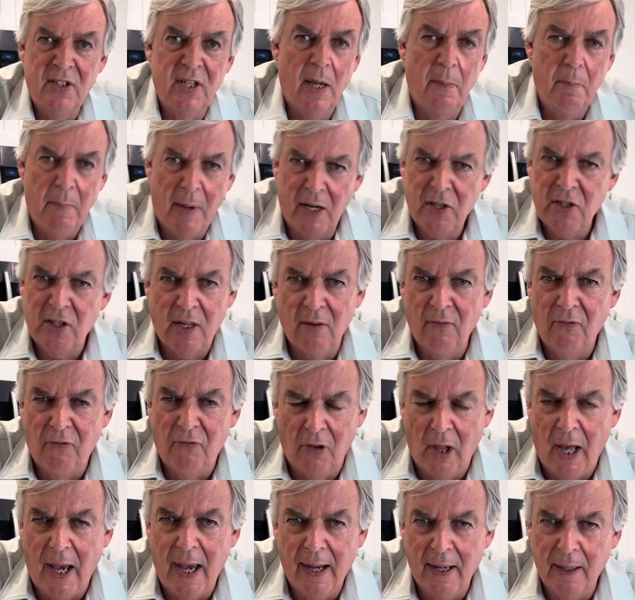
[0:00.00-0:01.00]
a Mexican
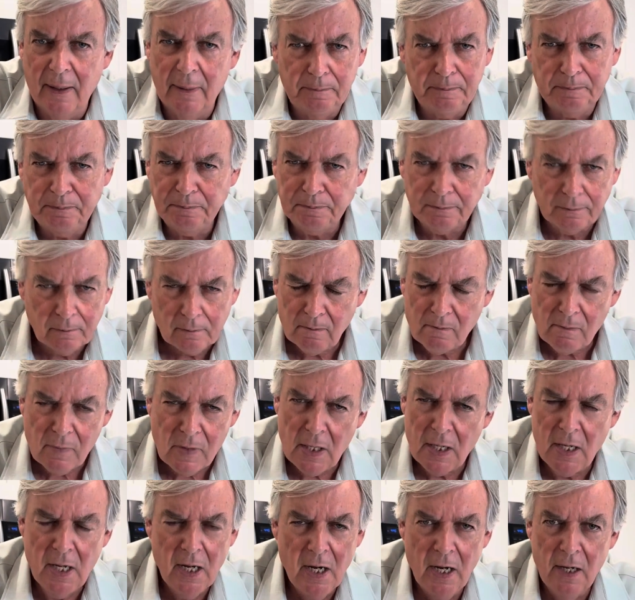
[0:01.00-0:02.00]
flag.
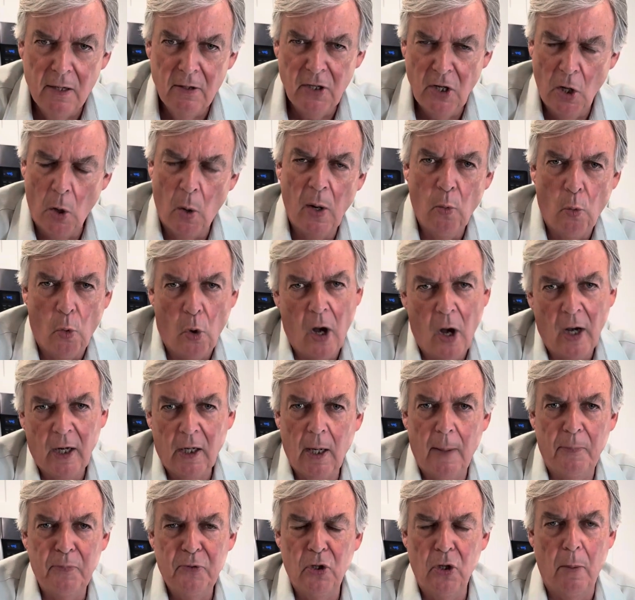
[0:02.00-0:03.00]
And, I walk
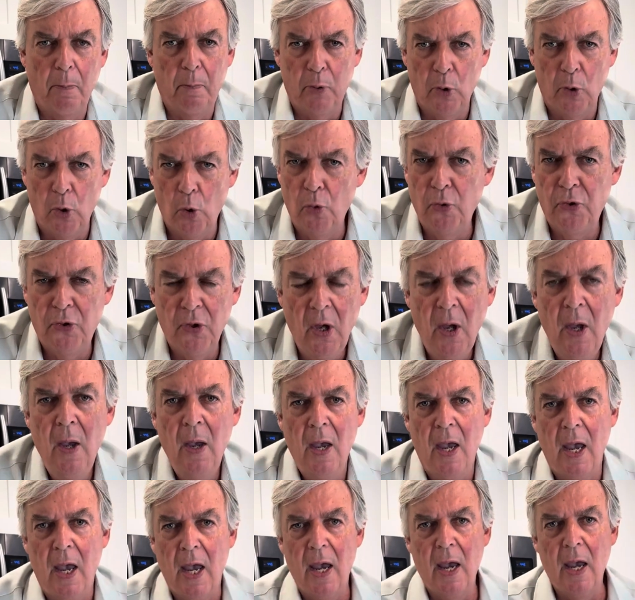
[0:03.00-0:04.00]
up to the booth
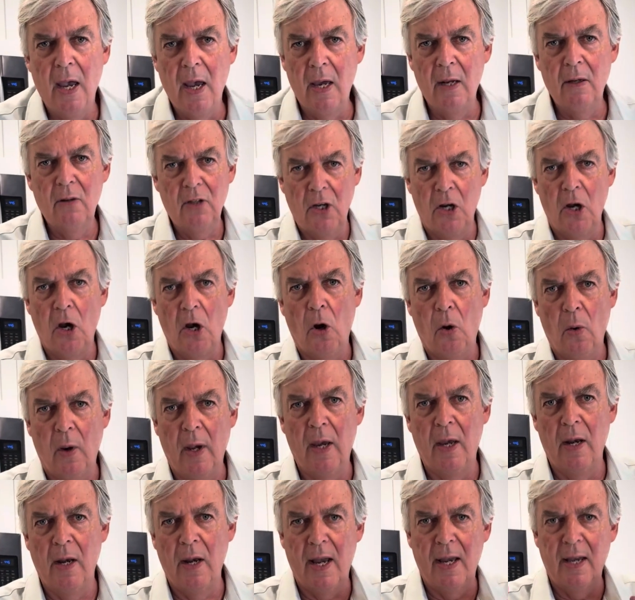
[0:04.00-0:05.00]
and,
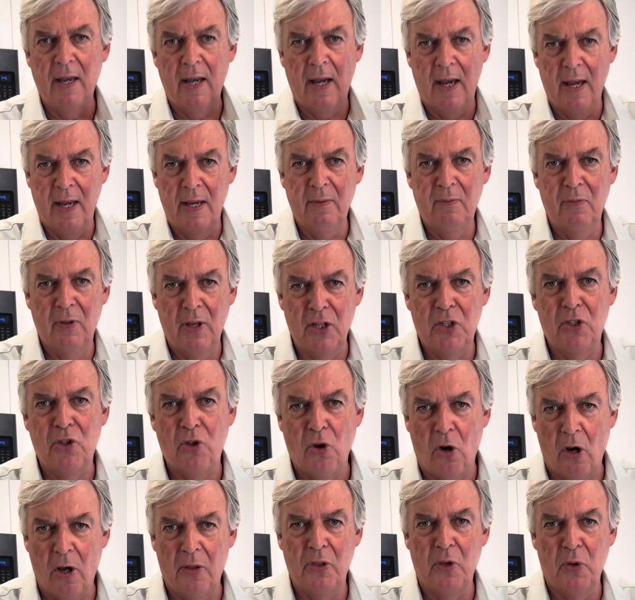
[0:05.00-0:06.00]
and I
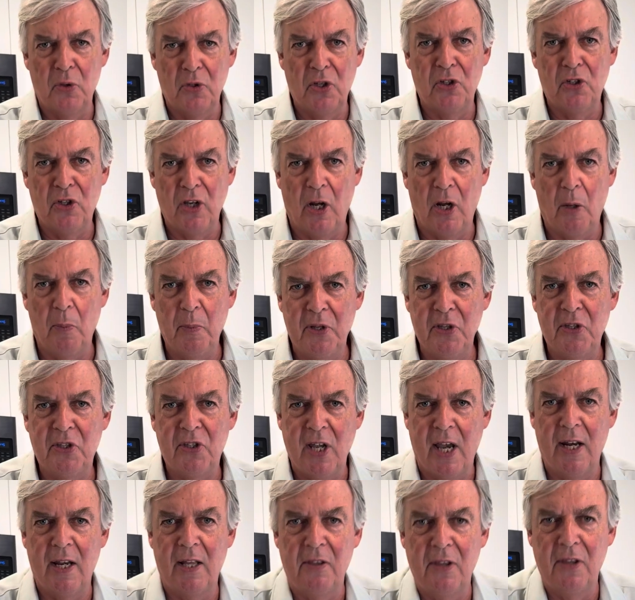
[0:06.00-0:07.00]
saw there was a gentleman
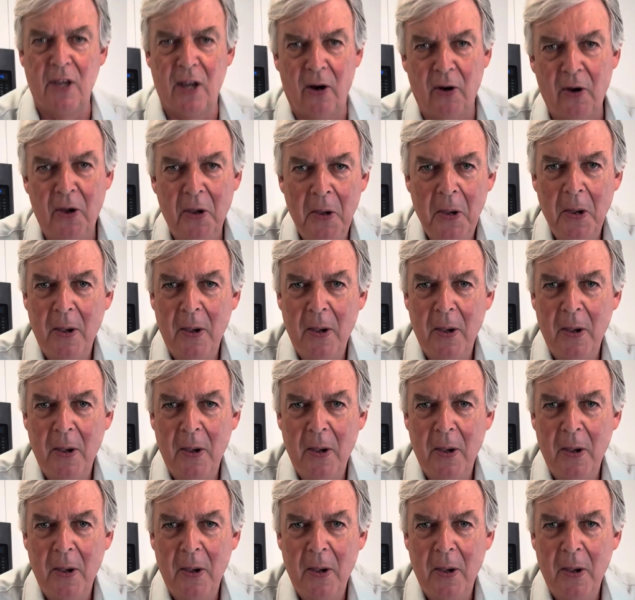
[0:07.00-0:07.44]
standing there.